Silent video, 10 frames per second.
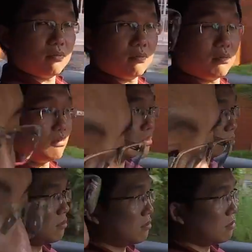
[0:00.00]

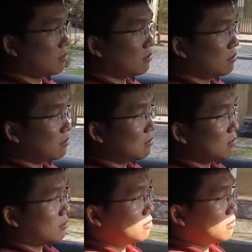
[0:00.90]
okay,
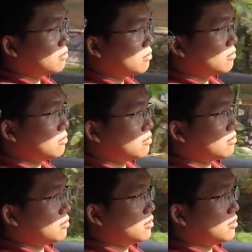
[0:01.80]
not like a Ford lah.